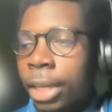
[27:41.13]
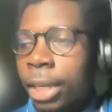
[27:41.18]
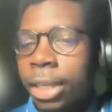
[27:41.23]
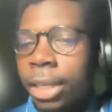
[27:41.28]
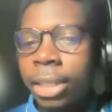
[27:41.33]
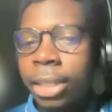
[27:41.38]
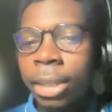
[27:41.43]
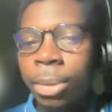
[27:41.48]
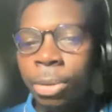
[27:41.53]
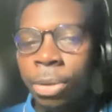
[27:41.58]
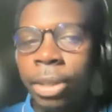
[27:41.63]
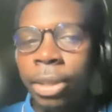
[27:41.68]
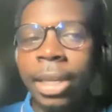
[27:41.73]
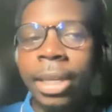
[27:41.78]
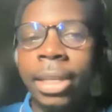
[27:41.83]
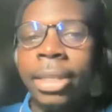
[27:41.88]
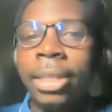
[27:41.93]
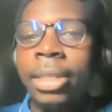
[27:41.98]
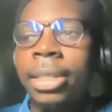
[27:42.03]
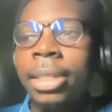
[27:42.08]
I
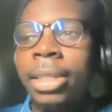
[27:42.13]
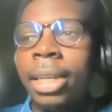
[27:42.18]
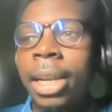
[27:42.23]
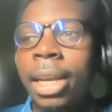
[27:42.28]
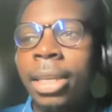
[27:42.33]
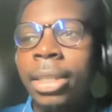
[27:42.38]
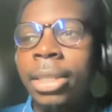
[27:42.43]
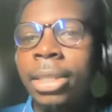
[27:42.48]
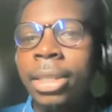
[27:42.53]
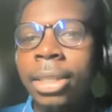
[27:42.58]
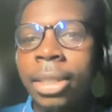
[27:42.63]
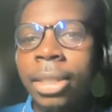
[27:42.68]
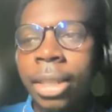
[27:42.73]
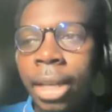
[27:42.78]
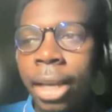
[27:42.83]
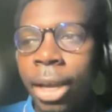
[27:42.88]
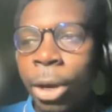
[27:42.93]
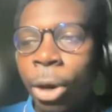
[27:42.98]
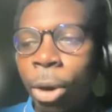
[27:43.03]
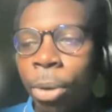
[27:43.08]
demonstrated it in the last
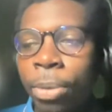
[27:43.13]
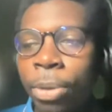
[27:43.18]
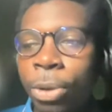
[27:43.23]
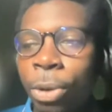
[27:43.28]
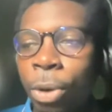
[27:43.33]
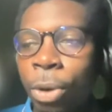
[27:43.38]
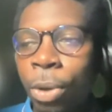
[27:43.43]
community